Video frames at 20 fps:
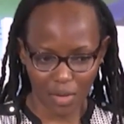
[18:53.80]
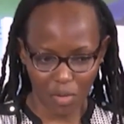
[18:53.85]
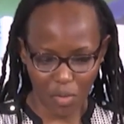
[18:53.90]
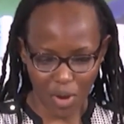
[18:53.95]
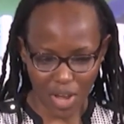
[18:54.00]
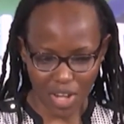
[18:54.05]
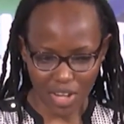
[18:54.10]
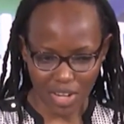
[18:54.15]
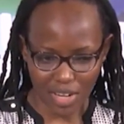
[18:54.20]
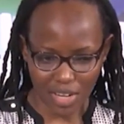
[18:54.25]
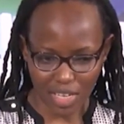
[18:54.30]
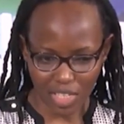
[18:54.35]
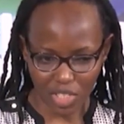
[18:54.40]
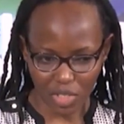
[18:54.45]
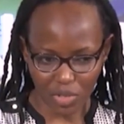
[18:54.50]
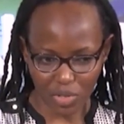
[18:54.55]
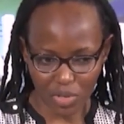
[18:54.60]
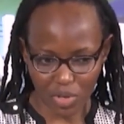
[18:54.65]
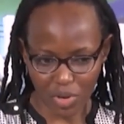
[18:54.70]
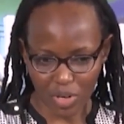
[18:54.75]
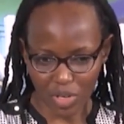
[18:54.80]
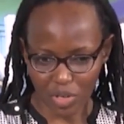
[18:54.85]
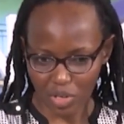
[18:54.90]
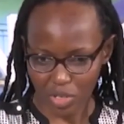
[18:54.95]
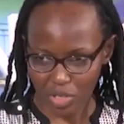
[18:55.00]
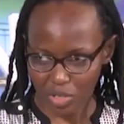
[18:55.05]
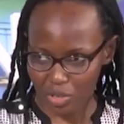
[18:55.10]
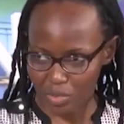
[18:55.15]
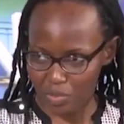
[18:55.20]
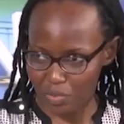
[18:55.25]
when he's drawing
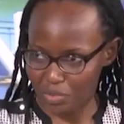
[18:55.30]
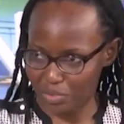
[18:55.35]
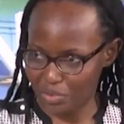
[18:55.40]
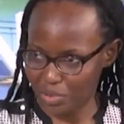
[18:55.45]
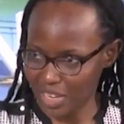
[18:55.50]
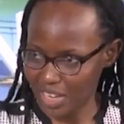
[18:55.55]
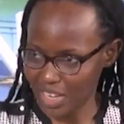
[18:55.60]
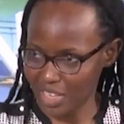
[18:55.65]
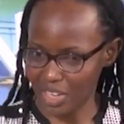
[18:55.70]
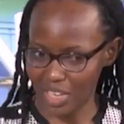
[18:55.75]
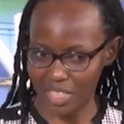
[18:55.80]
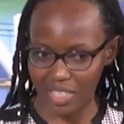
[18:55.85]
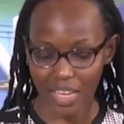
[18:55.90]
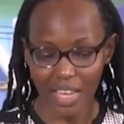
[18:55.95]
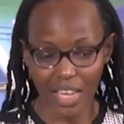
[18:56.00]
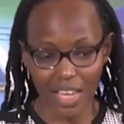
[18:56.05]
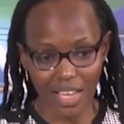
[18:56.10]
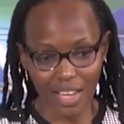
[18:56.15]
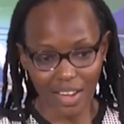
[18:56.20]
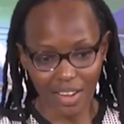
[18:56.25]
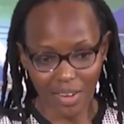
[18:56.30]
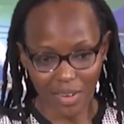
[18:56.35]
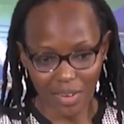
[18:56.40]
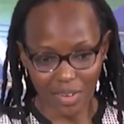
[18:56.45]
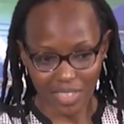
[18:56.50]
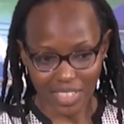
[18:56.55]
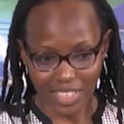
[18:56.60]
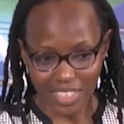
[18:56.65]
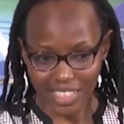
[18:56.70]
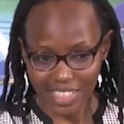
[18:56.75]
those figures, can say,
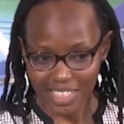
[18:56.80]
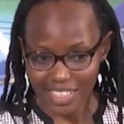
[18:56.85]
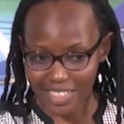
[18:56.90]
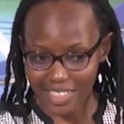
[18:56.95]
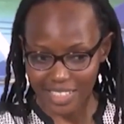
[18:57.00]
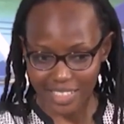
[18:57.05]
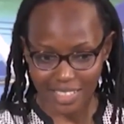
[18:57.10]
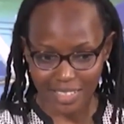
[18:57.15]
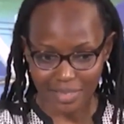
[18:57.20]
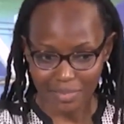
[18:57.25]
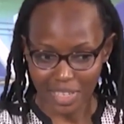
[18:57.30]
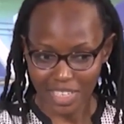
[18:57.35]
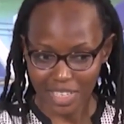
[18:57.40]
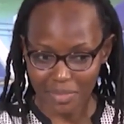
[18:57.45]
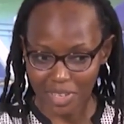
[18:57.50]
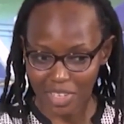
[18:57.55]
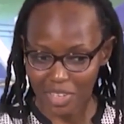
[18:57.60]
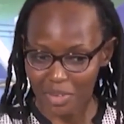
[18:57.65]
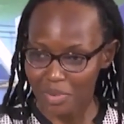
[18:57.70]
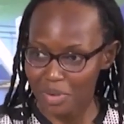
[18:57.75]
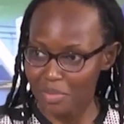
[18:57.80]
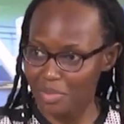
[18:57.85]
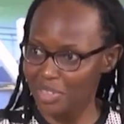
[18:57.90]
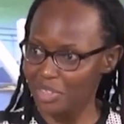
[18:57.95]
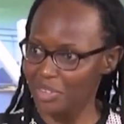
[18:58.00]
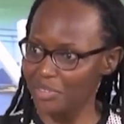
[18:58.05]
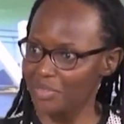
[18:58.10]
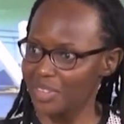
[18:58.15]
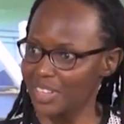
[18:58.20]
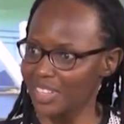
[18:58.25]
oh, this is mathematical problem
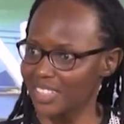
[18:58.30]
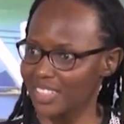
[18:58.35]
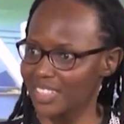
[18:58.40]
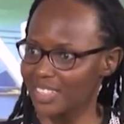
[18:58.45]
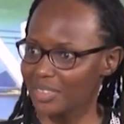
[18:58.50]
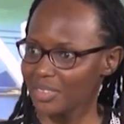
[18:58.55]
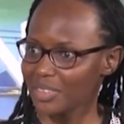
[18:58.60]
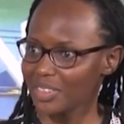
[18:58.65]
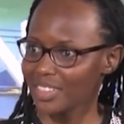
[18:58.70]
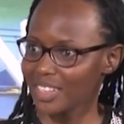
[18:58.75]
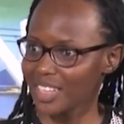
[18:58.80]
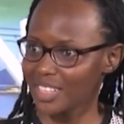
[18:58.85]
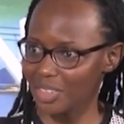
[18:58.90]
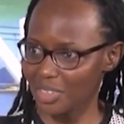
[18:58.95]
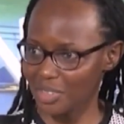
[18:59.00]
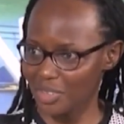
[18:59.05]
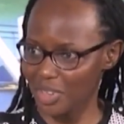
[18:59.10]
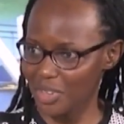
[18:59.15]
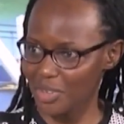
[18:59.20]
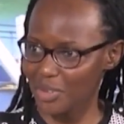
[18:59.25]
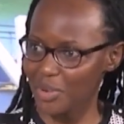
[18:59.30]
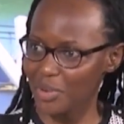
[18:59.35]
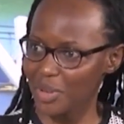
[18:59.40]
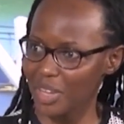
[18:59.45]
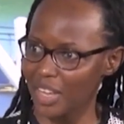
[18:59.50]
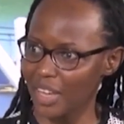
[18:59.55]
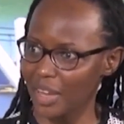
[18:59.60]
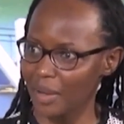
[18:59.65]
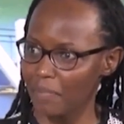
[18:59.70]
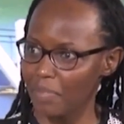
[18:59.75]
solving. That's what you're
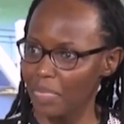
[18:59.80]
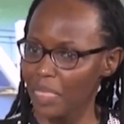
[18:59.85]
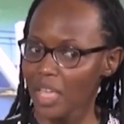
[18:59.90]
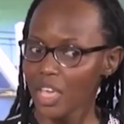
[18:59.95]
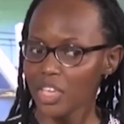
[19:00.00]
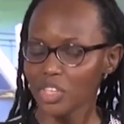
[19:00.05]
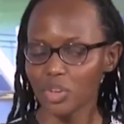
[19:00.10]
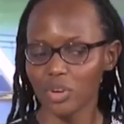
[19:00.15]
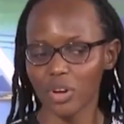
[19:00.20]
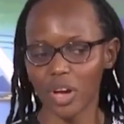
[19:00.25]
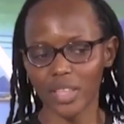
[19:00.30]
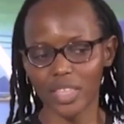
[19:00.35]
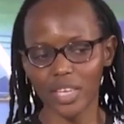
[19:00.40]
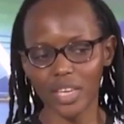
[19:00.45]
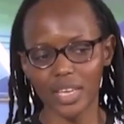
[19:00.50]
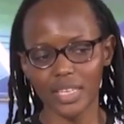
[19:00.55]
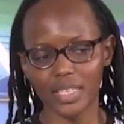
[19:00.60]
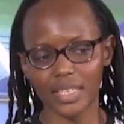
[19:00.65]
doing. So I think